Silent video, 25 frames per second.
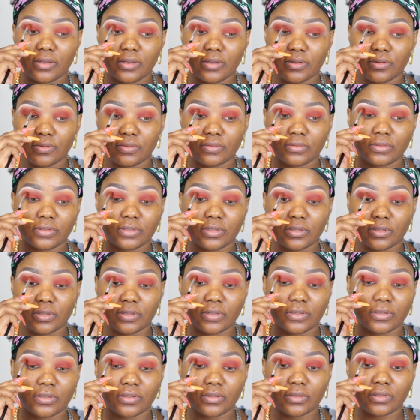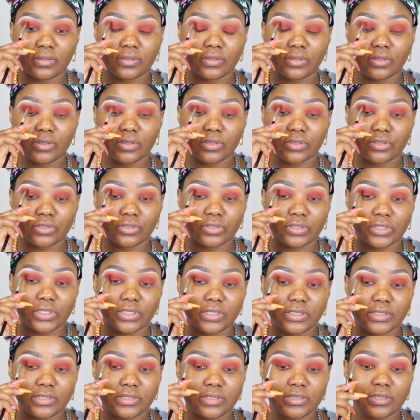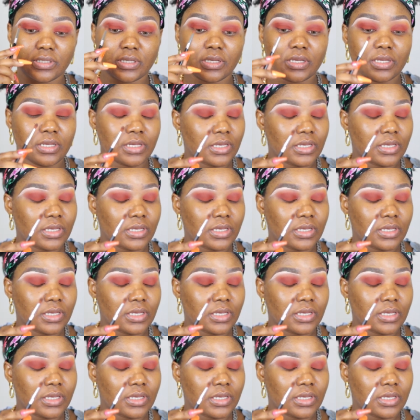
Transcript: you know the crease